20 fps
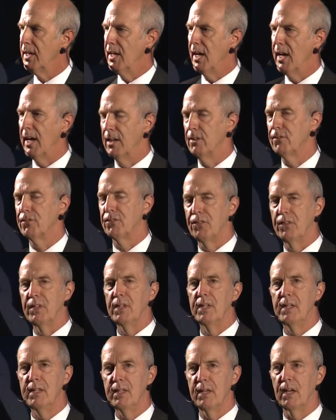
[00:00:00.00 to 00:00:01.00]
as
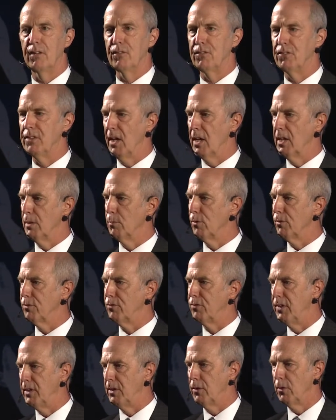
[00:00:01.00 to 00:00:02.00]
the animals
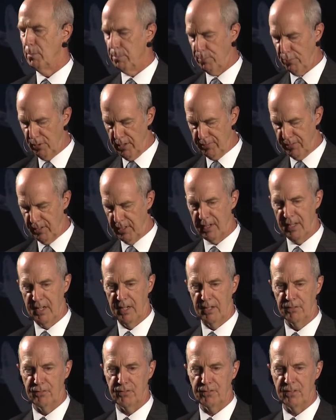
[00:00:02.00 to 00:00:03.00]
feeding on private
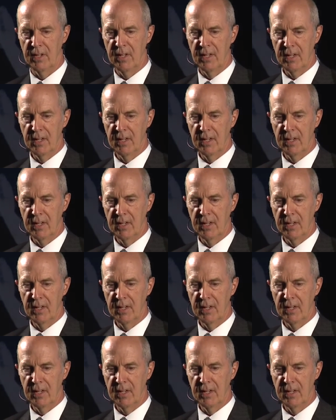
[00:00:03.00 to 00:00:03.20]
lands.